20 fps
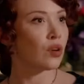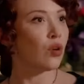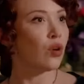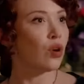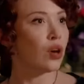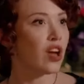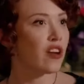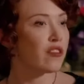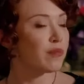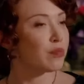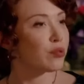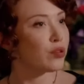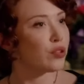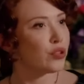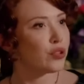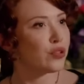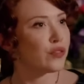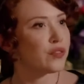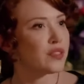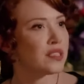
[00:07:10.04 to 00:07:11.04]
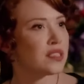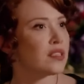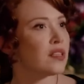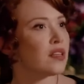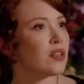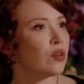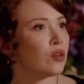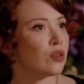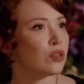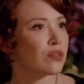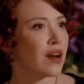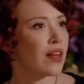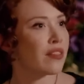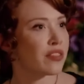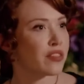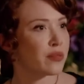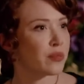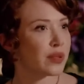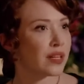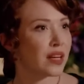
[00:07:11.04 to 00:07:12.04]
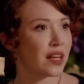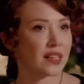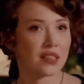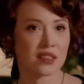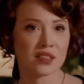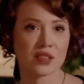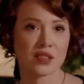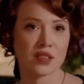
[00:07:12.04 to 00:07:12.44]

All I've proved is that Lord Grantham would like us